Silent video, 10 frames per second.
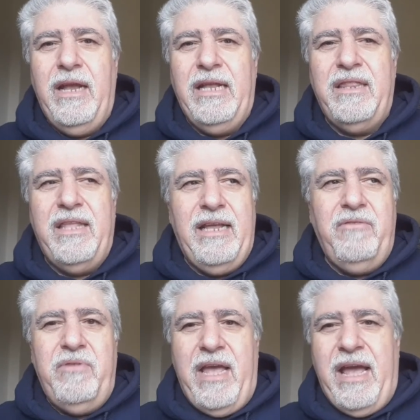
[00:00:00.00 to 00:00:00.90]
And
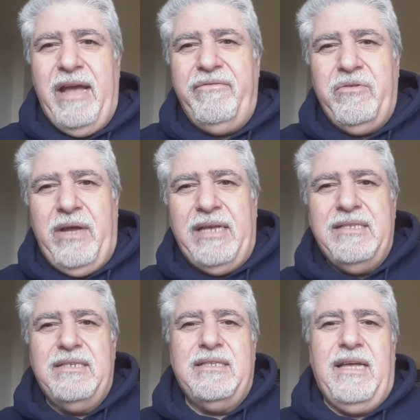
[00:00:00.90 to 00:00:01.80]
then we have to
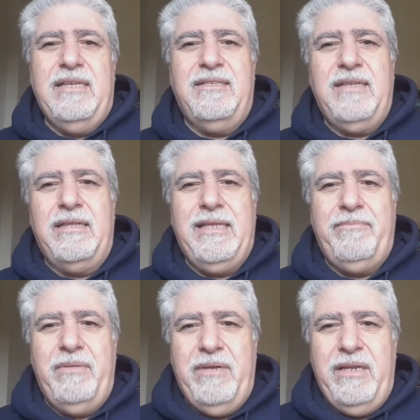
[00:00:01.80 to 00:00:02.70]
exercise
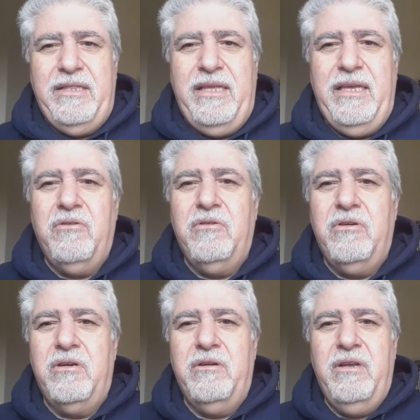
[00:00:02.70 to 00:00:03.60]
adaptability
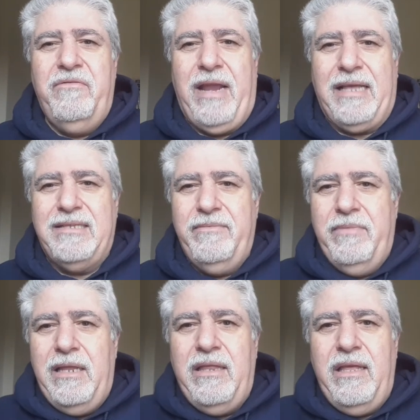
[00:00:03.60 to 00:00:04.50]
or
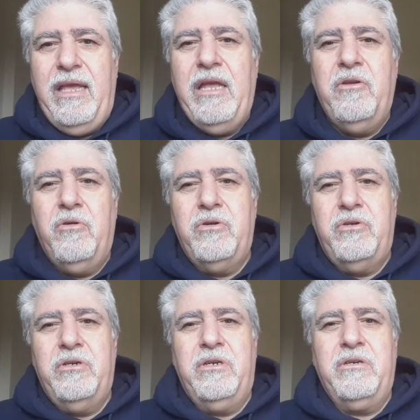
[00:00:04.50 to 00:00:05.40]
flexibility in
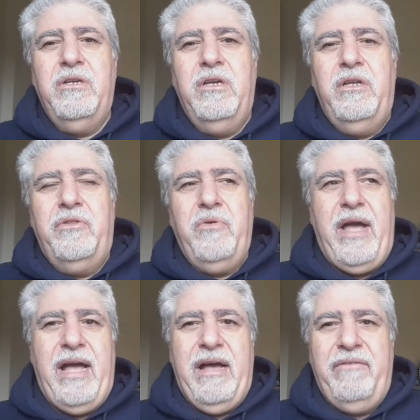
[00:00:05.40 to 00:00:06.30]
order to
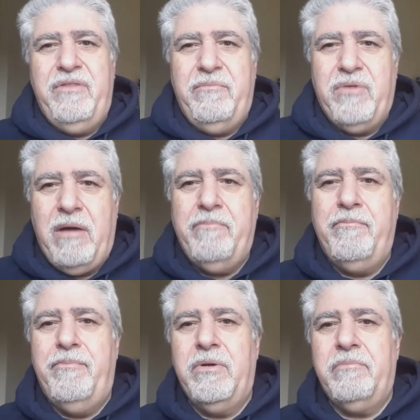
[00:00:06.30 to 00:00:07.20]
have the
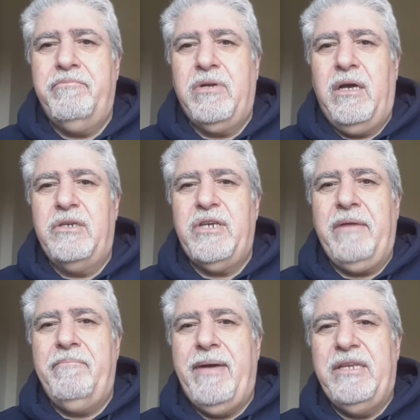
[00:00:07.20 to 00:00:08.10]
proper
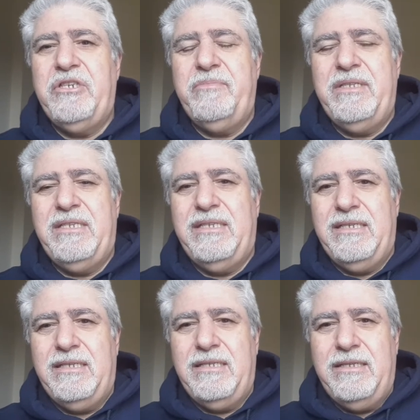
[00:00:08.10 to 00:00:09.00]
project management
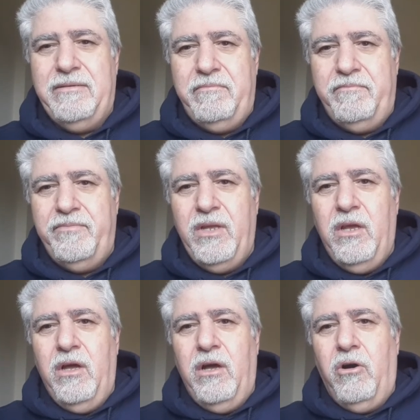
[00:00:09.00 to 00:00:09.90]
system
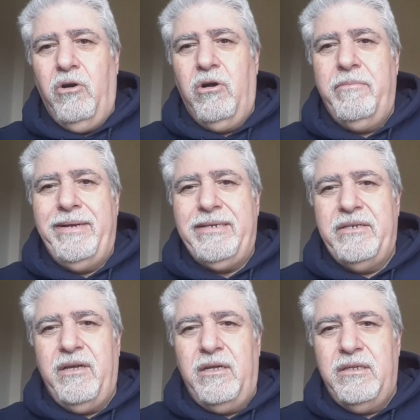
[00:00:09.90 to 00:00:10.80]
or
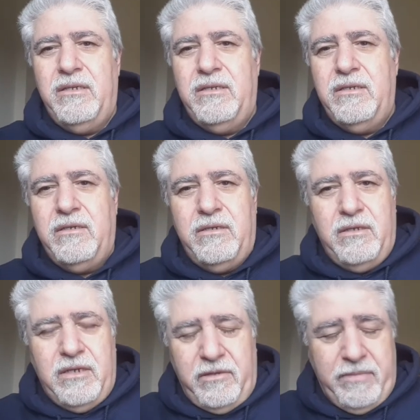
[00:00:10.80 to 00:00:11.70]

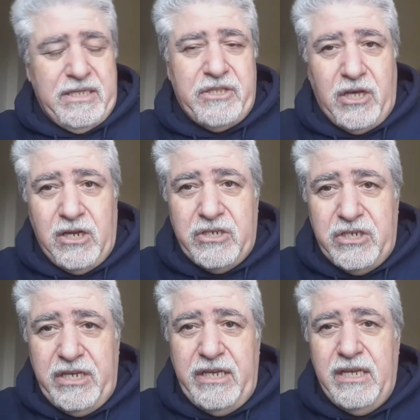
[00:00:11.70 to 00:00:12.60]

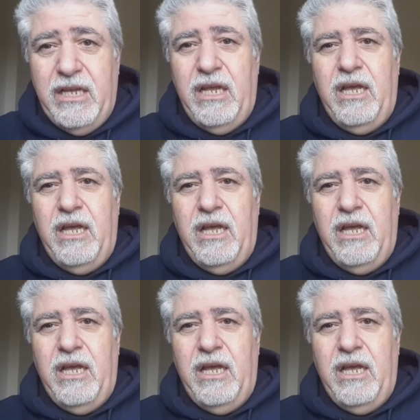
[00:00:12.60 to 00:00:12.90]
methodology